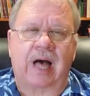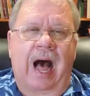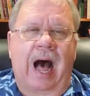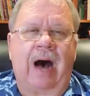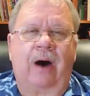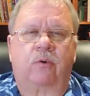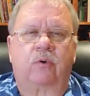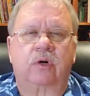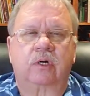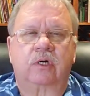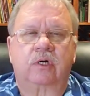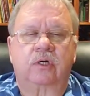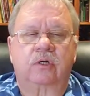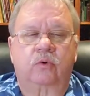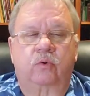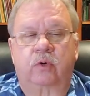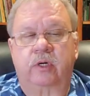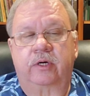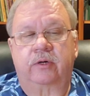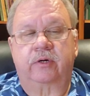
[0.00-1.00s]
Our
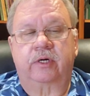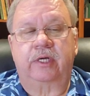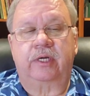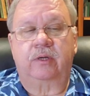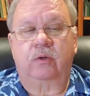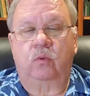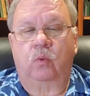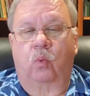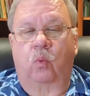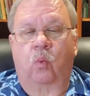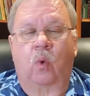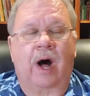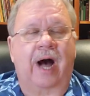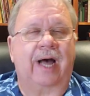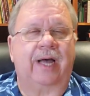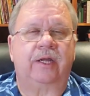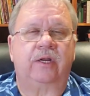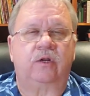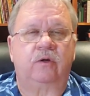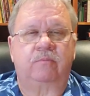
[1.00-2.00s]
query,
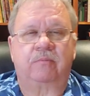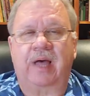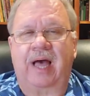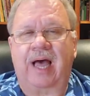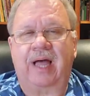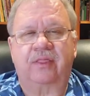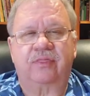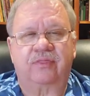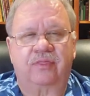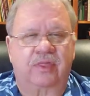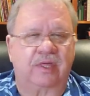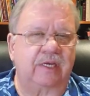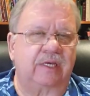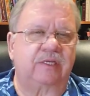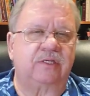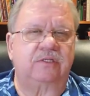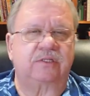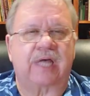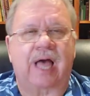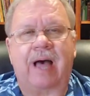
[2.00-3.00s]
why do bad
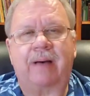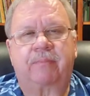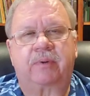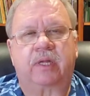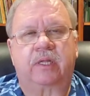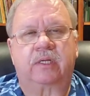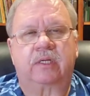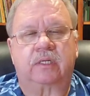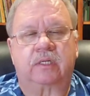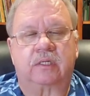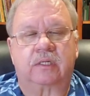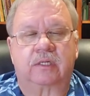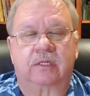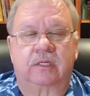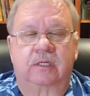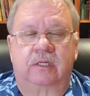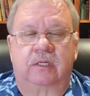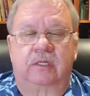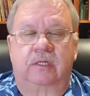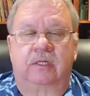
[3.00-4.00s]
things happen?
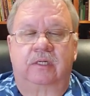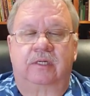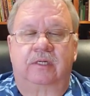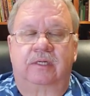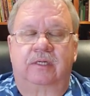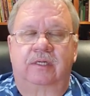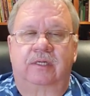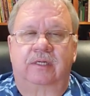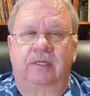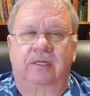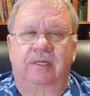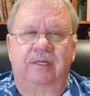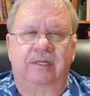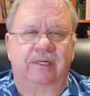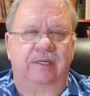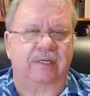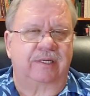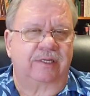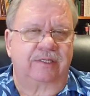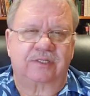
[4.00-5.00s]

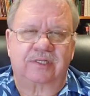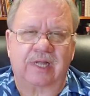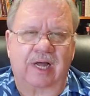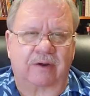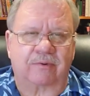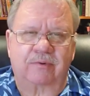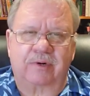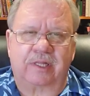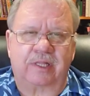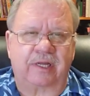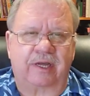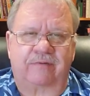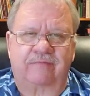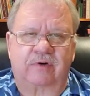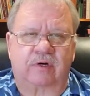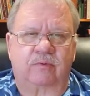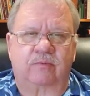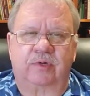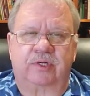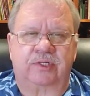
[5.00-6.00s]
It's not really
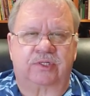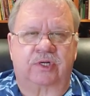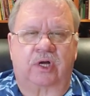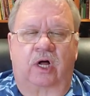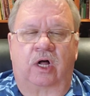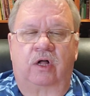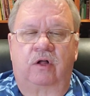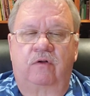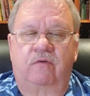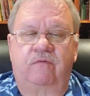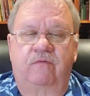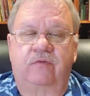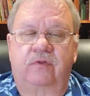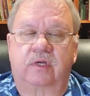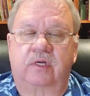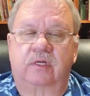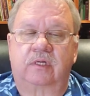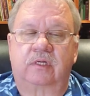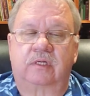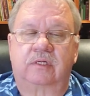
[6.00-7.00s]
ever
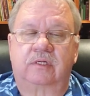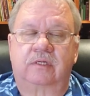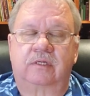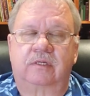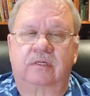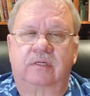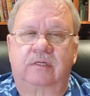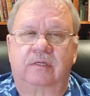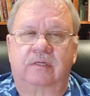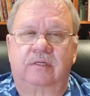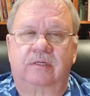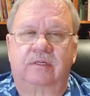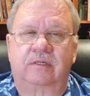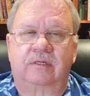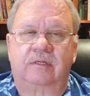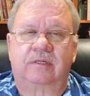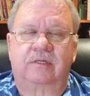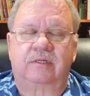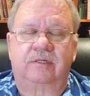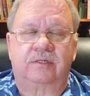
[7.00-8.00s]
resolved.
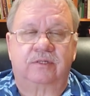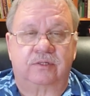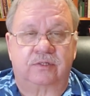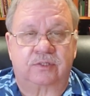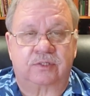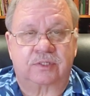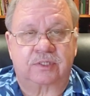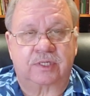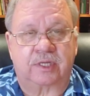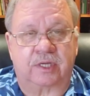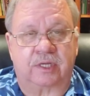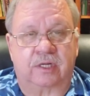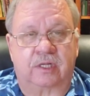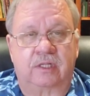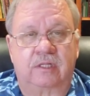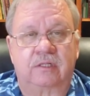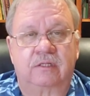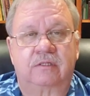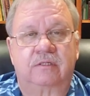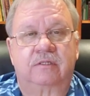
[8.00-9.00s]

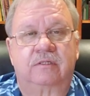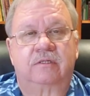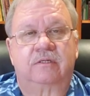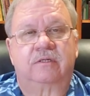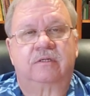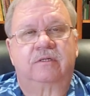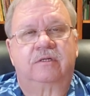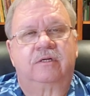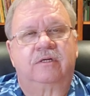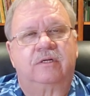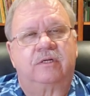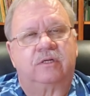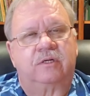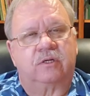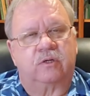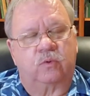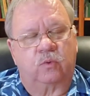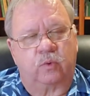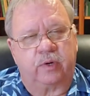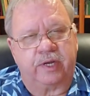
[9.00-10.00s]
Still,
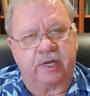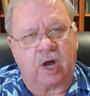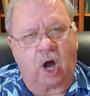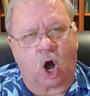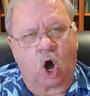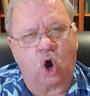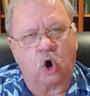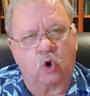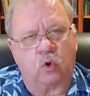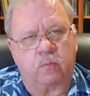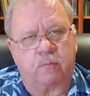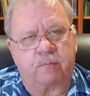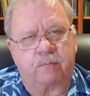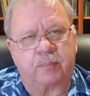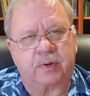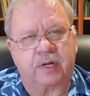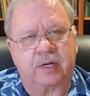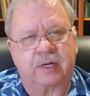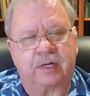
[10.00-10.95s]
we hope.